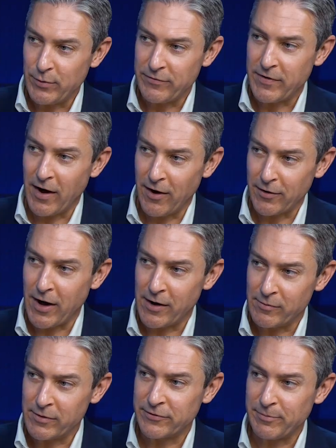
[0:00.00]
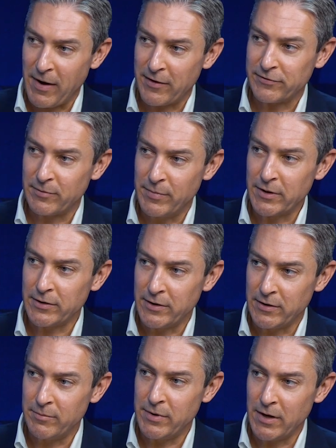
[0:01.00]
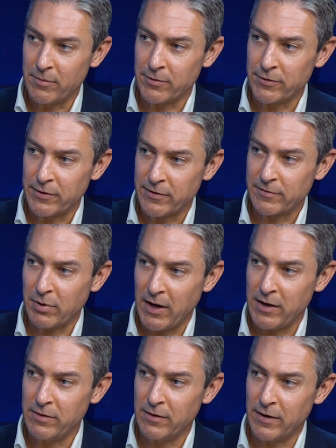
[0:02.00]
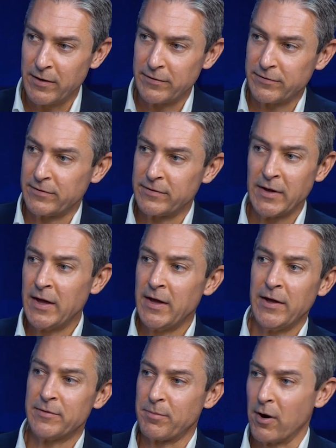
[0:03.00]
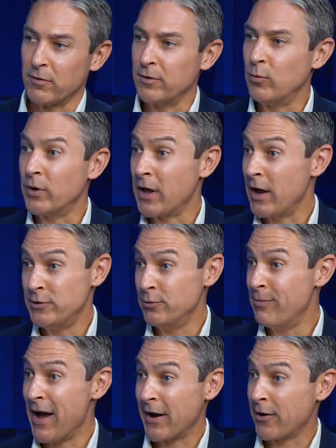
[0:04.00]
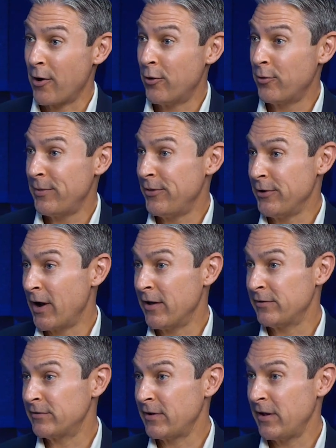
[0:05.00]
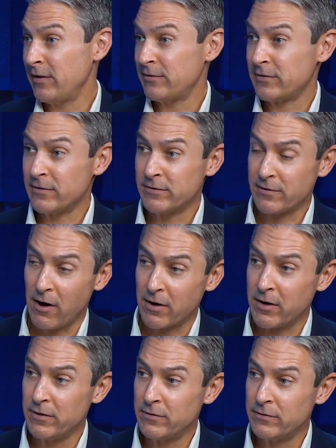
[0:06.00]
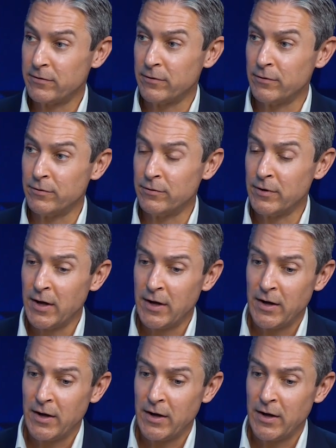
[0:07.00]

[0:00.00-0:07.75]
we've all got a responsibility to be able to explain this. It's partly what I do back home in the United States and talking to